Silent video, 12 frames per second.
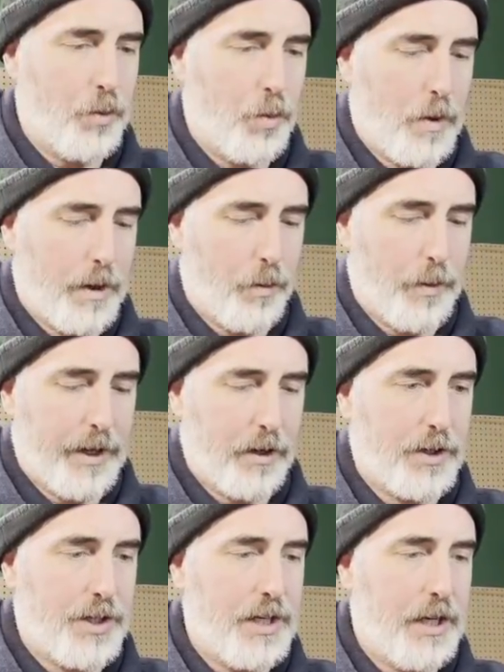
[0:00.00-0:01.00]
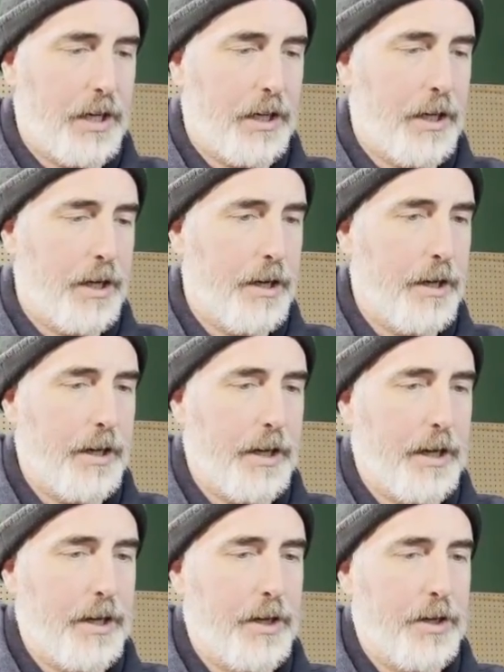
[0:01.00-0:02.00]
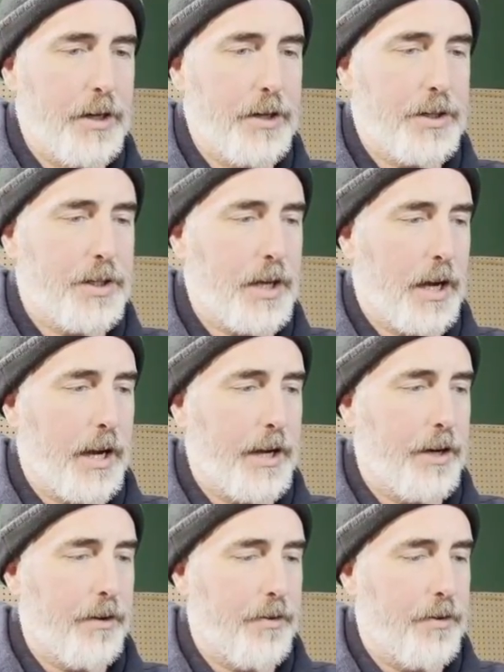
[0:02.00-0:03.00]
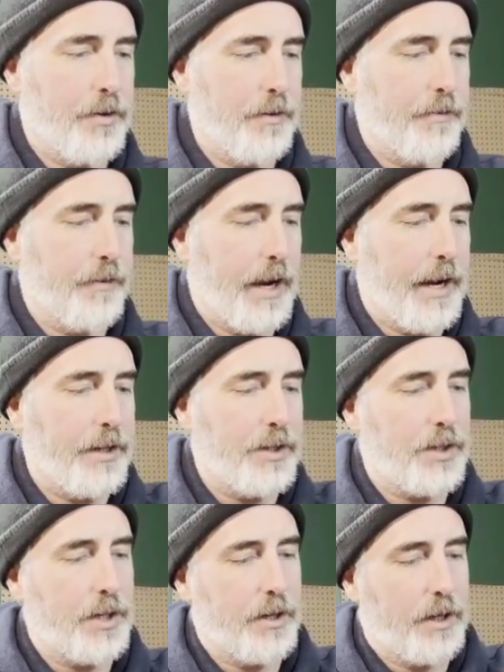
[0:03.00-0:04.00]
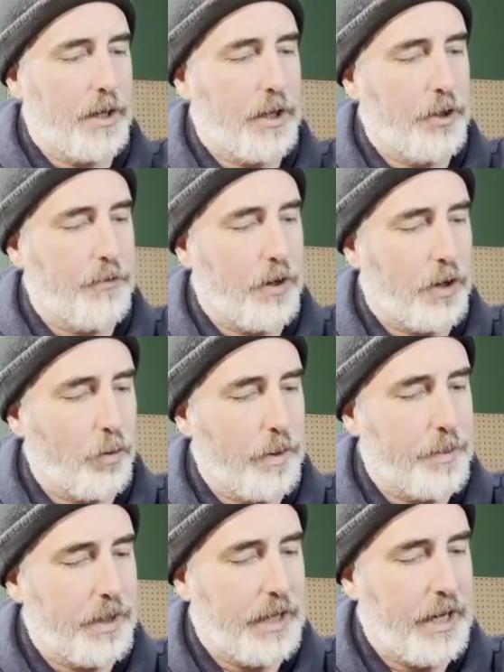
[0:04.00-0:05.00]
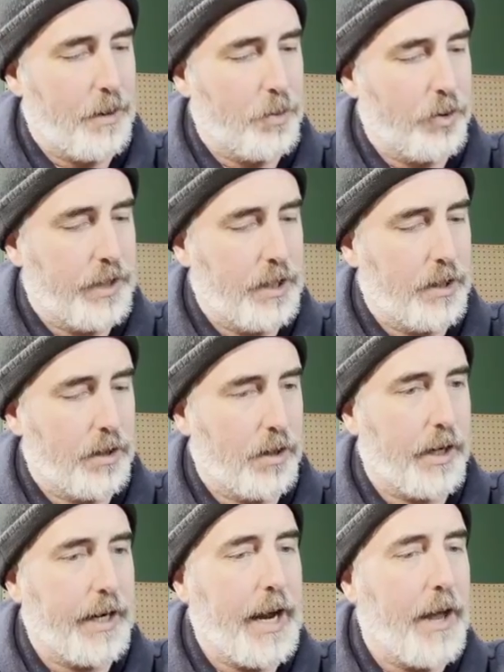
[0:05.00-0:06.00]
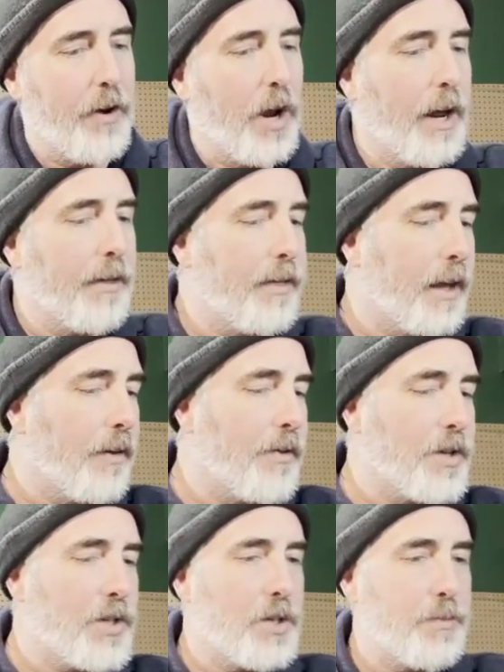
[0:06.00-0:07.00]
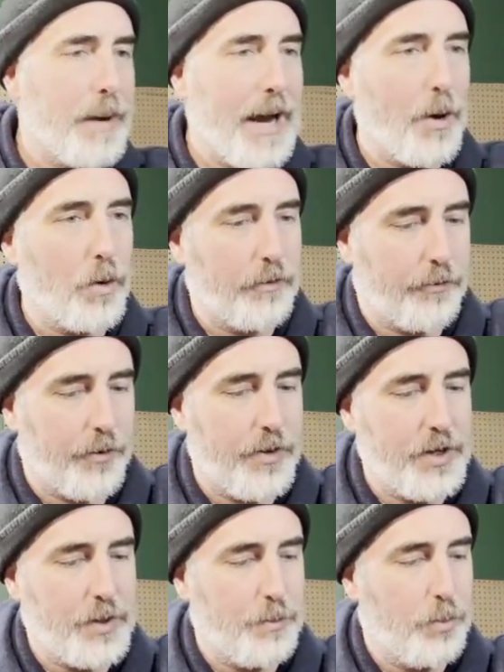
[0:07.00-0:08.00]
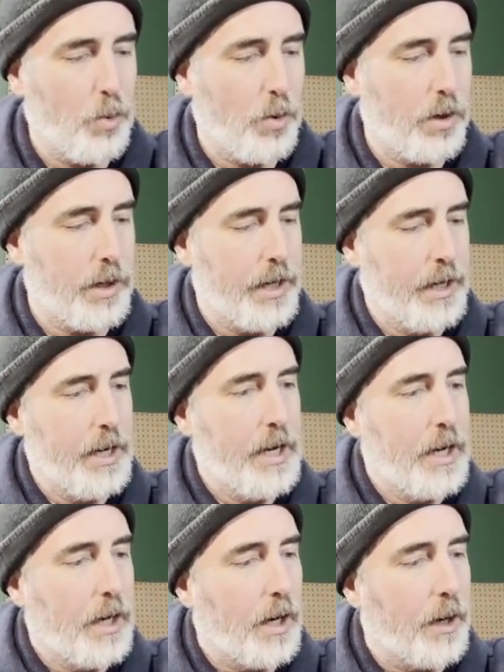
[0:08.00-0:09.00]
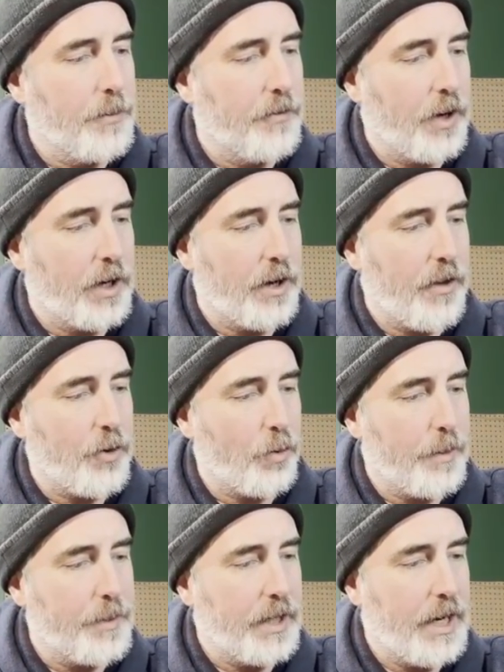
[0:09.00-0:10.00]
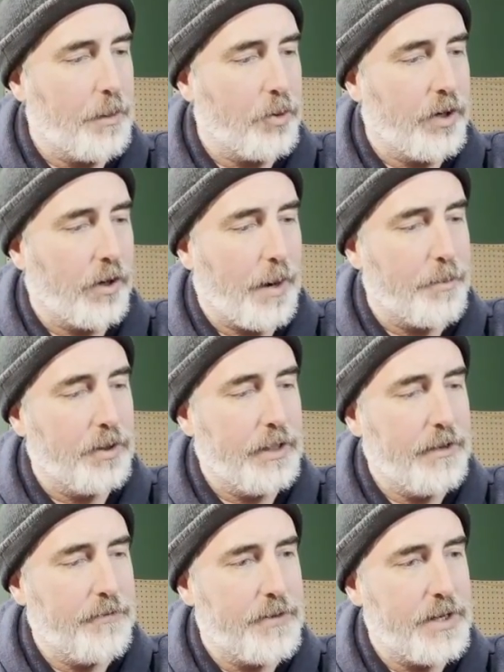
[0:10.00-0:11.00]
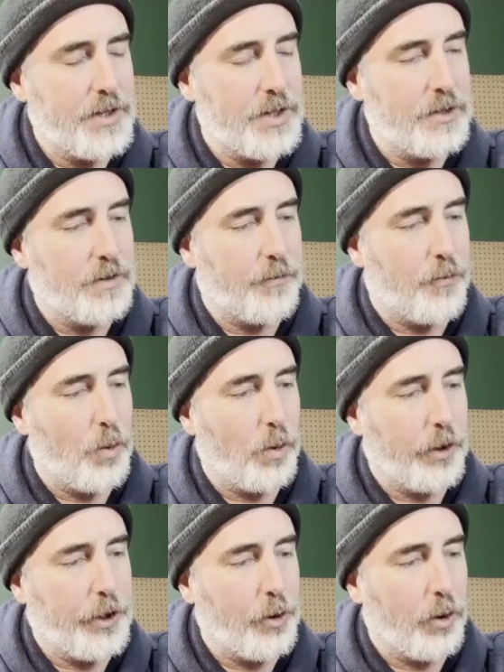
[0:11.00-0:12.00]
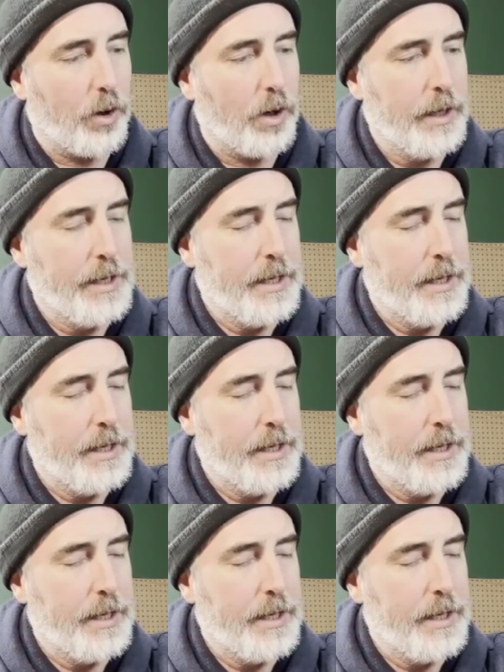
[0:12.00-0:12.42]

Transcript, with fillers: what we are seeing inside the device. You've got a ribbon cable here. Again, I think this is power for this board. You've got another ribbon cable here. I believe this is for your